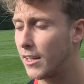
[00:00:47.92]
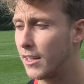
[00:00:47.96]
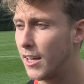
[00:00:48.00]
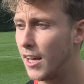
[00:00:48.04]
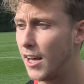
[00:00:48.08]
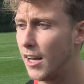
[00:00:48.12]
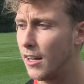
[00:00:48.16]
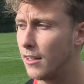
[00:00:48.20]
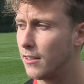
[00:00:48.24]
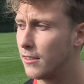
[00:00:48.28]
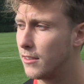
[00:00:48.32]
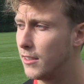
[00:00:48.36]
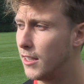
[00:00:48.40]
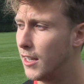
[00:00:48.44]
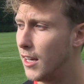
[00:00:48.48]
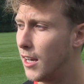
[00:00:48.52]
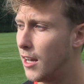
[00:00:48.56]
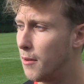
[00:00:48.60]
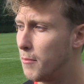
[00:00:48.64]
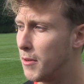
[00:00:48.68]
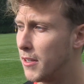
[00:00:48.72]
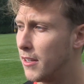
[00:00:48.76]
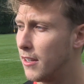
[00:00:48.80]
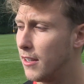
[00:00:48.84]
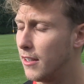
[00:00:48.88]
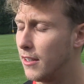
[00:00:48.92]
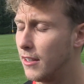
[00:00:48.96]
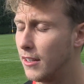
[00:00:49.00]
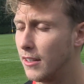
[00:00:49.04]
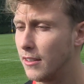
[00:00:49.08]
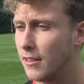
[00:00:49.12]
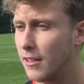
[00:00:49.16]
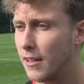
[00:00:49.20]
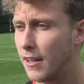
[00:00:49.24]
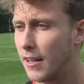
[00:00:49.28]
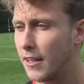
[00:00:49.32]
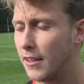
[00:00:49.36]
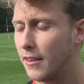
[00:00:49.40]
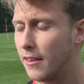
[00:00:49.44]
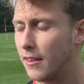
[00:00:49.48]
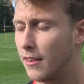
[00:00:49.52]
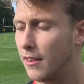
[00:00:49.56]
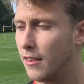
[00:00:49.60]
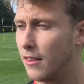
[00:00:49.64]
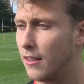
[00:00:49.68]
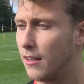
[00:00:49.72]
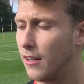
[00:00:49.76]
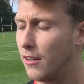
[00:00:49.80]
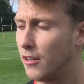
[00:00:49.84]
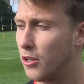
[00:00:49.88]
Yeah. I mean, at the end of the day,
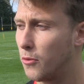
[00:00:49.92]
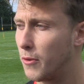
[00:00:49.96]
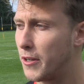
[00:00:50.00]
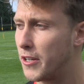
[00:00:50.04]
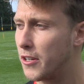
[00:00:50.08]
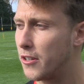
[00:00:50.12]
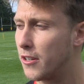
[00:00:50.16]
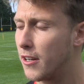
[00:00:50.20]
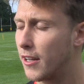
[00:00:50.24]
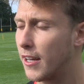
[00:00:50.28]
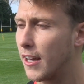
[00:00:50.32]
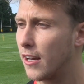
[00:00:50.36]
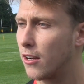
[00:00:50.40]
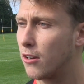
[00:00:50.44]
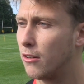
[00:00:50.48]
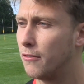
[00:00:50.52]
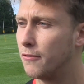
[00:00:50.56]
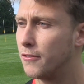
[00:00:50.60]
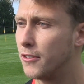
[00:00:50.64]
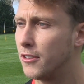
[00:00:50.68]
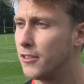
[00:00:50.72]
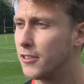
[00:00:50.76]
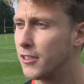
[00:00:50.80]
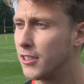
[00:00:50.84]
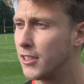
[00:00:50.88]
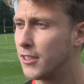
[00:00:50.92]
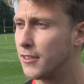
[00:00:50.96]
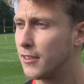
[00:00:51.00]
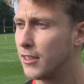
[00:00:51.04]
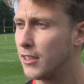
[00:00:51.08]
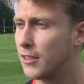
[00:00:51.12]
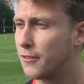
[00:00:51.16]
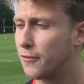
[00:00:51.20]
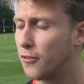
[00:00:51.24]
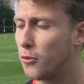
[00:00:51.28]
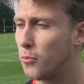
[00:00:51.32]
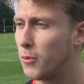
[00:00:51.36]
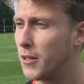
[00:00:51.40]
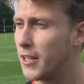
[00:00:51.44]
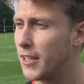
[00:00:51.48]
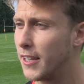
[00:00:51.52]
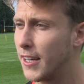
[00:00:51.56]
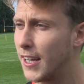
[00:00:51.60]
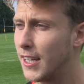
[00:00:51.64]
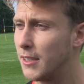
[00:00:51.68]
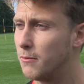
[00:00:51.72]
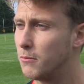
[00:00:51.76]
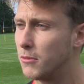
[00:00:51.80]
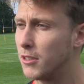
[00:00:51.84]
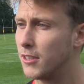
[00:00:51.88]
the only way you're going to get confidence is through winning
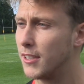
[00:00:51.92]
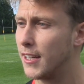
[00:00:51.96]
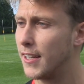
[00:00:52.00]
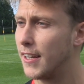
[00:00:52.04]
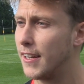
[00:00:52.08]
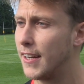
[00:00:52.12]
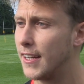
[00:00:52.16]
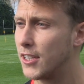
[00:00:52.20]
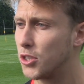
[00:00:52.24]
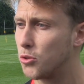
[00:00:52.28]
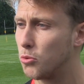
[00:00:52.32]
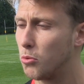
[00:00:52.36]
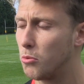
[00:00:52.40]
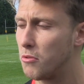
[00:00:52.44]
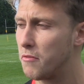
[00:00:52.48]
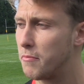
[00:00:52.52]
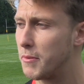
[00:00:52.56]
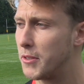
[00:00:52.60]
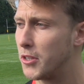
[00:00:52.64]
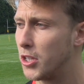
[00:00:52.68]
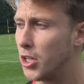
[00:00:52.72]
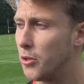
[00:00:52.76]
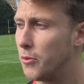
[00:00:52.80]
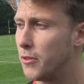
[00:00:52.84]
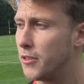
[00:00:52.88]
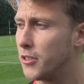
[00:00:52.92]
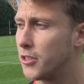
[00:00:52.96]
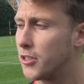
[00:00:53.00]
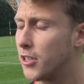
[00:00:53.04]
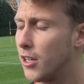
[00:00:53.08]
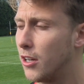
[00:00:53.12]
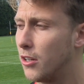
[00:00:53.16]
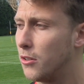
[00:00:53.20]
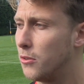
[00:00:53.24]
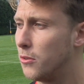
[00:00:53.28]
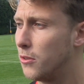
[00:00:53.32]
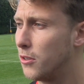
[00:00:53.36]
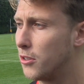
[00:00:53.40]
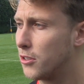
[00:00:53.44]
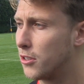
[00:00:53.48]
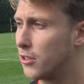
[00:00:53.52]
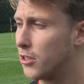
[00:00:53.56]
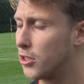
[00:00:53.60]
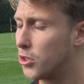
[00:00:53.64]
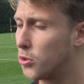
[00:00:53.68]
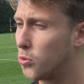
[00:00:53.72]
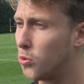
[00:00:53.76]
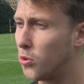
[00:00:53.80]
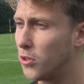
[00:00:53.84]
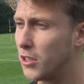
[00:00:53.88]
games. And that's what we've been doing. So
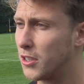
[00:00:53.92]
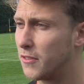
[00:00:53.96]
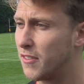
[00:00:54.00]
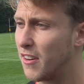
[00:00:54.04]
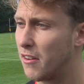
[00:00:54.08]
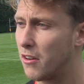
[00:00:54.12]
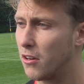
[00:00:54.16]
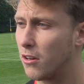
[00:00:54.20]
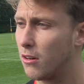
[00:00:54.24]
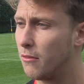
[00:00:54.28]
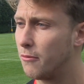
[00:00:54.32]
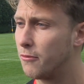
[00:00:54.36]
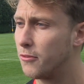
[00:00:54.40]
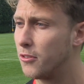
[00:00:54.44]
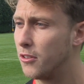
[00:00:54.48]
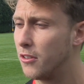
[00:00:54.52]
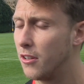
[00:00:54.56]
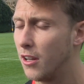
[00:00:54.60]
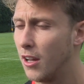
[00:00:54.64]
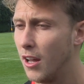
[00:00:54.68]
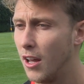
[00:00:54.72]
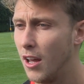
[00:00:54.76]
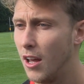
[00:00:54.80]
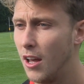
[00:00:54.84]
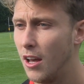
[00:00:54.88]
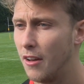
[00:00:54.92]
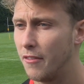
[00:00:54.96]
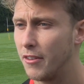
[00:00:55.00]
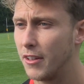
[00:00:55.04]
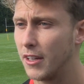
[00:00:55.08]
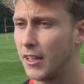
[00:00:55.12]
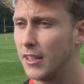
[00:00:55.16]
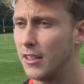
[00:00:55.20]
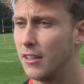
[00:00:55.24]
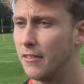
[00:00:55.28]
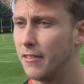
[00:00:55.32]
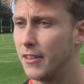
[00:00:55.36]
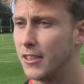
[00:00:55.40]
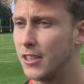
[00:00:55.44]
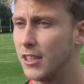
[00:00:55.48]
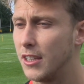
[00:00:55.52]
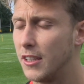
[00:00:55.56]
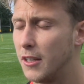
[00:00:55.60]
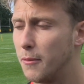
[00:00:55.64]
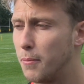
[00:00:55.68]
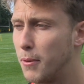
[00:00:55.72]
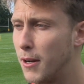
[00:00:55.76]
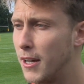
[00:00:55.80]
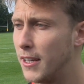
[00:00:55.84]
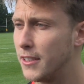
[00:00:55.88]
the squad is very confident. I think
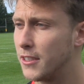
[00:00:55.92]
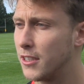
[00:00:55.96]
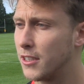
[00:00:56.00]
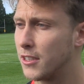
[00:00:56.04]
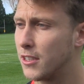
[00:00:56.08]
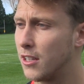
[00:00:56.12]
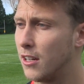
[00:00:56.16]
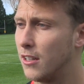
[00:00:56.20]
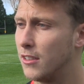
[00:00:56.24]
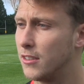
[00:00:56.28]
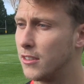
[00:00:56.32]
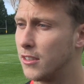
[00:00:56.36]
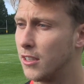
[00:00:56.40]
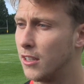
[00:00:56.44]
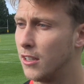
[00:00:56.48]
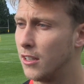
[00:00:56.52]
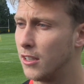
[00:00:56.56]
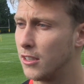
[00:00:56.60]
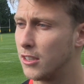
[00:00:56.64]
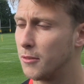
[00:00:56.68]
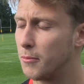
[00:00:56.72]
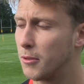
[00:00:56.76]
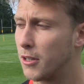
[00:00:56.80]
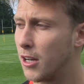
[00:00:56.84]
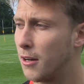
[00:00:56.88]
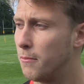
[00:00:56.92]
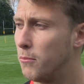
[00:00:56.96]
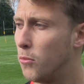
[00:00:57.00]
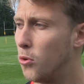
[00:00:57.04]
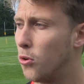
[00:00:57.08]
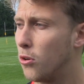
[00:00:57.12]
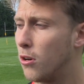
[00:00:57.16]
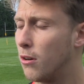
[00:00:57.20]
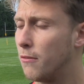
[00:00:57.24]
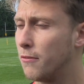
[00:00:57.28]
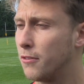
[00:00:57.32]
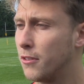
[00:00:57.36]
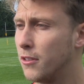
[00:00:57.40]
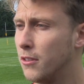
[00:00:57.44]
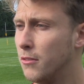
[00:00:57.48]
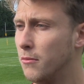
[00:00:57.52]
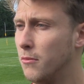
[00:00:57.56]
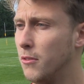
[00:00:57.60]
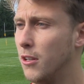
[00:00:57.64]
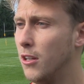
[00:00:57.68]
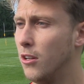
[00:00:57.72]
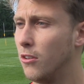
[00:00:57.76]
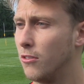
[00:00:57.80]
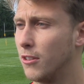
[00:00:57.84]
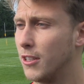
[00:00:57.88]
individually the players are starting to become more confident
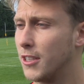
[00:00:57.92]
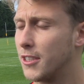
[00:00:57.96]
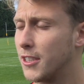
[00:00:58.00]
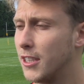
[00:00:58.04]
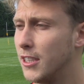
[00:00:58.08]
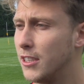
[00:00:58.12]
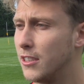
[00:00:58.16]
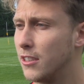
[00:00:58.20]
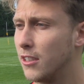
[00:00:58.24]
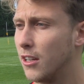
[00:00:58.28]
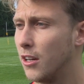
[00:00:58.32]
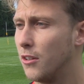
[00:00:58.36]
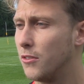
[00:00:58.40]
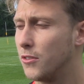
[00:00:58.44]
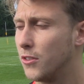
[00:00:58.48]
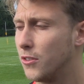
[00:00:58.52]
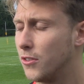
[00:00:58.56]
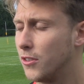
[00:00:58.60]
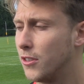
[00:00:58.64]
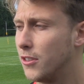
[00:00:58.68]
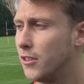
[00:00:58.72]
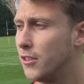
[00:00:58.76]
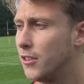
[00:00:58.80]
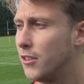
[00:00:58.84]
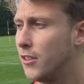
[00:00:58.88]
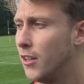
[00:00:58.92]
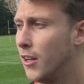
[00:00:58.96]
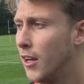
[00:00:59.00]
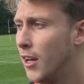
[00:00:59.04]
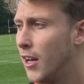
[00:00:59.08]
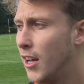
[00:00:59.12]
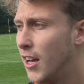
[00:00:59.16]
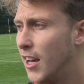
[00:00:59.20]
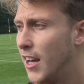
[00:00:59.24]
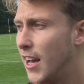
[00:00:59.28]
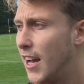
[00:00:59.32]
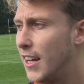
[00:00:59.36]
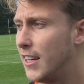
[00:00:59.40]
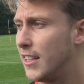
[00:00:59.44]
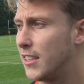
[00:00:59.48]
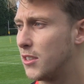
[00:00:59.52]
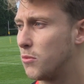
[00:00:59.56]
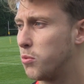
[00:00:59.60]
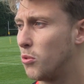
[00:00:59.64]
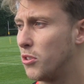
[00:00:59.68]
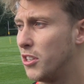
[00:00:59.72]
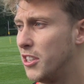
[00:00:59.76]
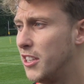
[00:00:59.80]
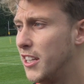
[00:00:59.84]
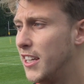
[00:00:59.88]
the longer the season goes on. And
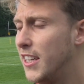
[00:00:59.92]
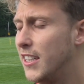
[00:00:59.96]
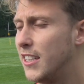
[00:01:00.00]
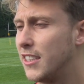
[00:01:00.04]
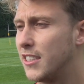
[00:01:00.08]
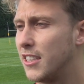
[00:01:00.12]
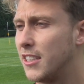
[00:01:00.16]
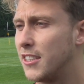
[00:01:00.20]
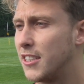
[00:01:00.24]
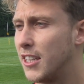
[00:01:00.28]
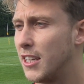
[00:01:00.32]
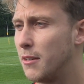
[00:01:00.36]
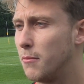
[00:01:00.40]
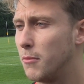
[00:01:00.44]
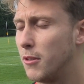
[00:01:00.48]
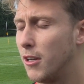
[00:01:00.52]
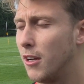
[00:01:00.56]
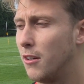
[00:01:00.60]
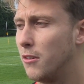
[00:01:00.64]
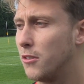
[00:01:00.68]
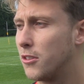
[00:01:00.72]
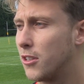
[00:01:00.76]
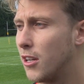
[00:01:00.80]
it's what you need as a team, you know.